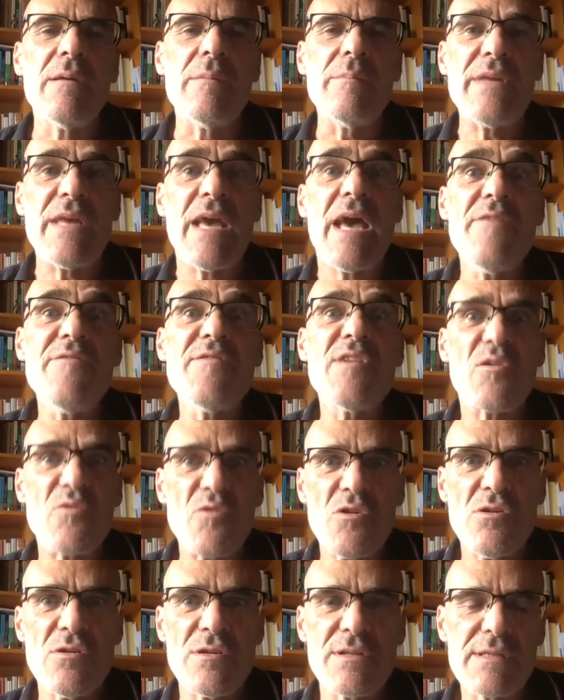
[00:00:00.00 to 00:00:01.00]
behavior
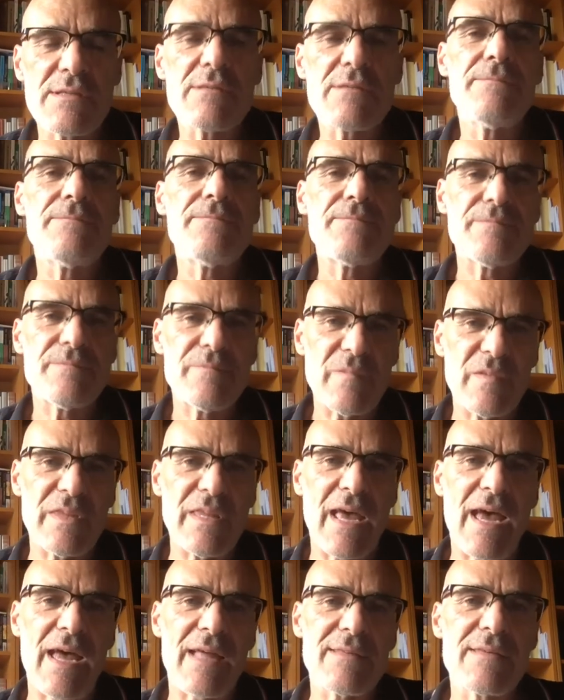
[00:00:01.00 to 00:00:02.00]
rules
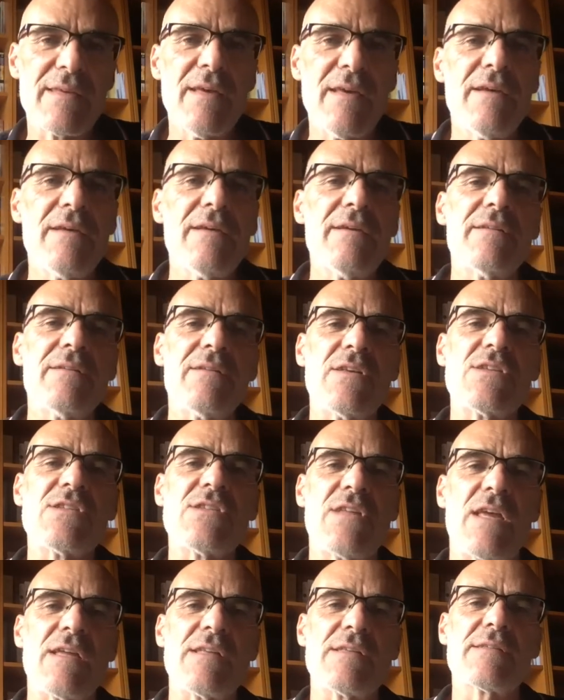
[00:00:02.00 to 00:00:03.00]
that the
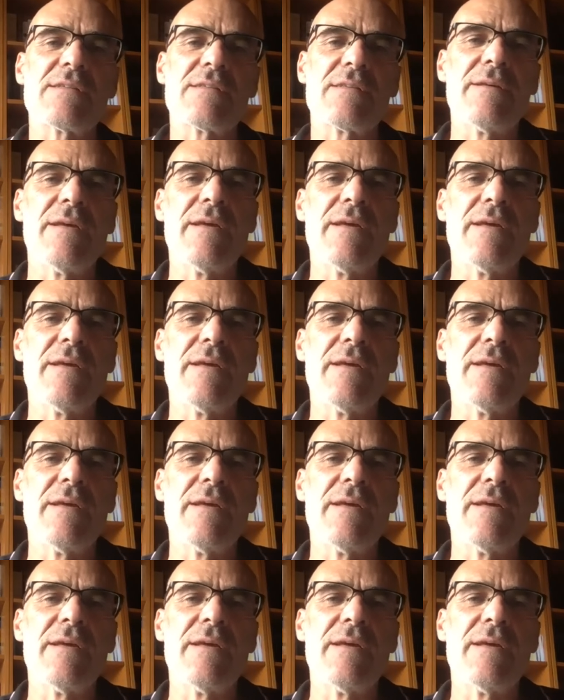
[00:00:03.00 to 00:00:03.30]
states,